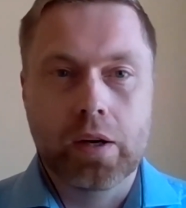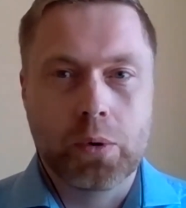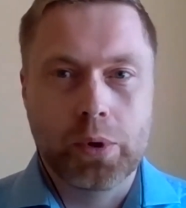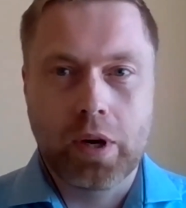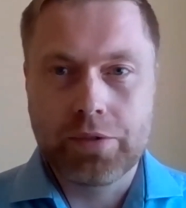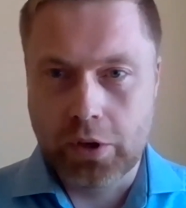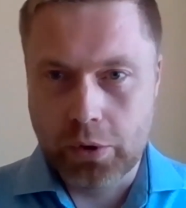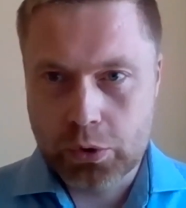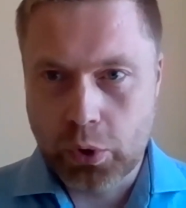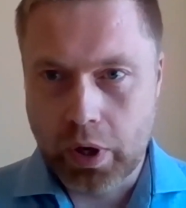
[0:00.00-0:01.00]
Good
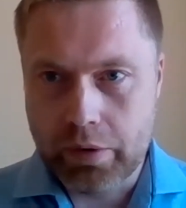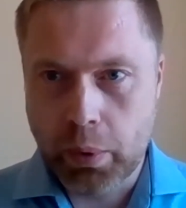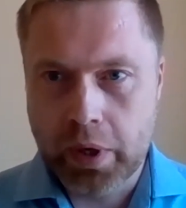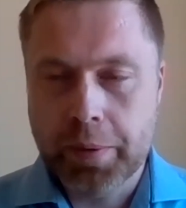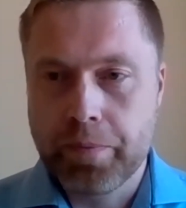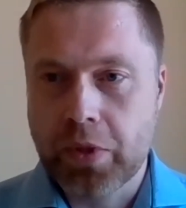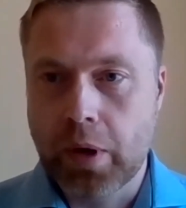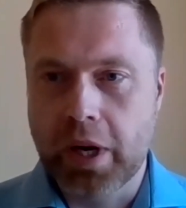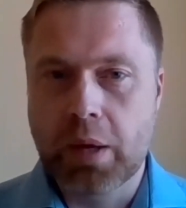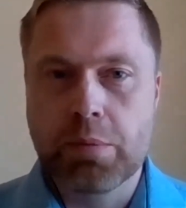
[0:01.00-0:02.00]
afternoon to everyone.
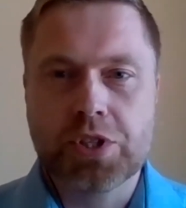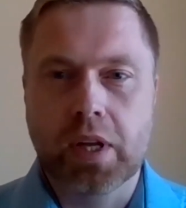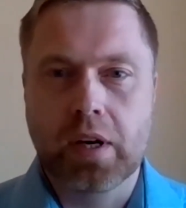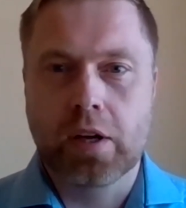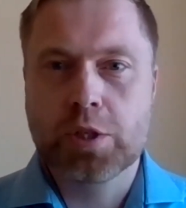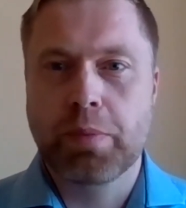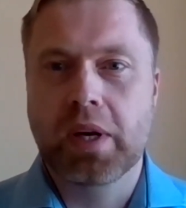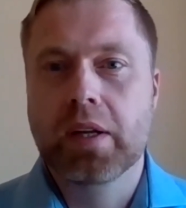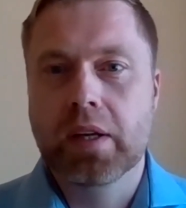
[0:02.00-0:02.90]
My name is Sten Anspal.